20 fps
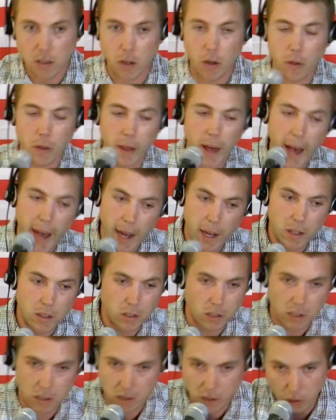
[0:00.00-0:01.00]
So that
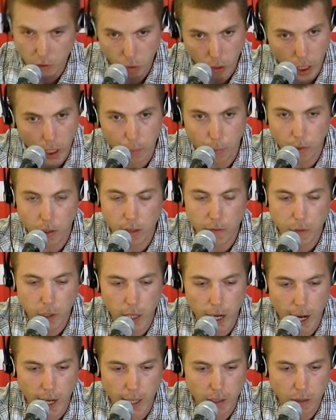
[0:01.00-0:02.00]
is just incredible.
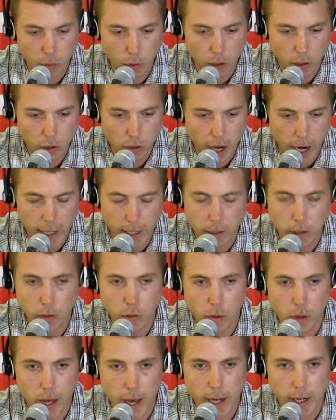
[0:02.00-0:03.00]
If you guys weren't tracking
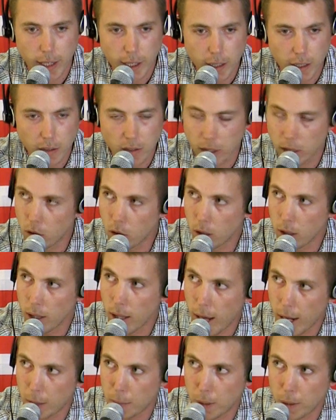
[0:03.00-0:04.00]
who that is, I know a
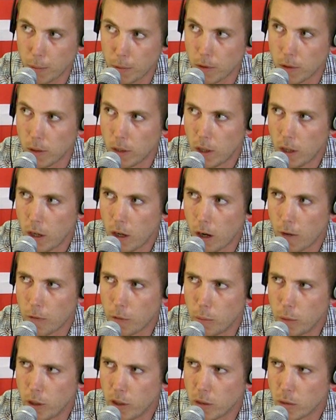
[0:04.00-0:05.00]
lot of people
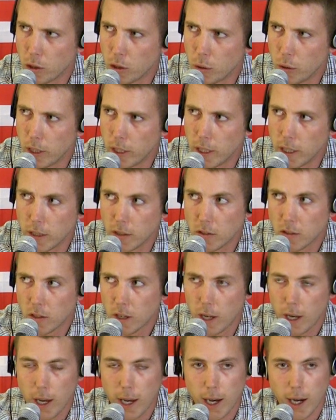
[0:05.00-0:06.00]
are familiar with who he is.